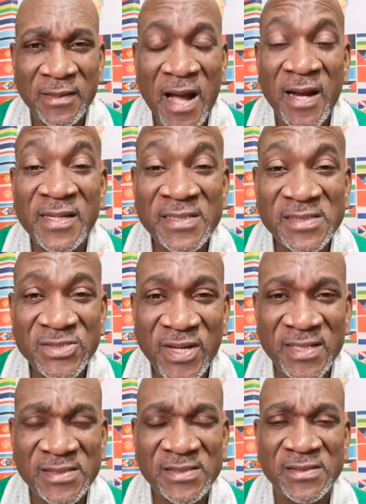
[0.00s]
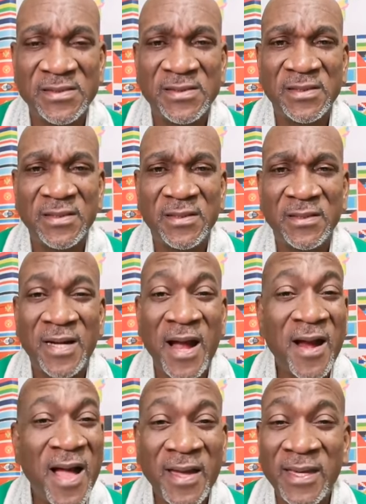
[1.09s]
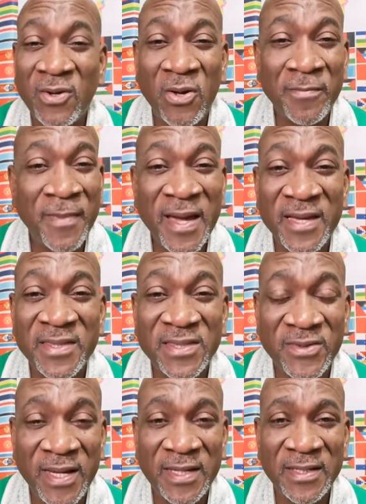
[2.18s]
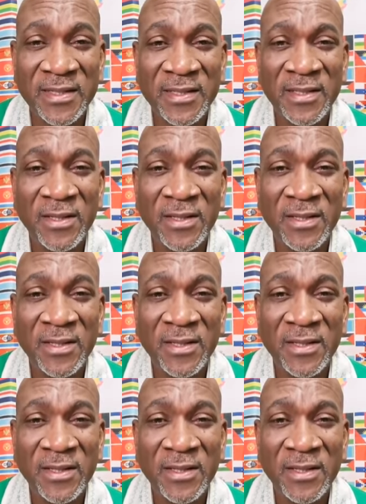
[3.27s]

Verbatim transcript: are distressed, are hanging on by a thread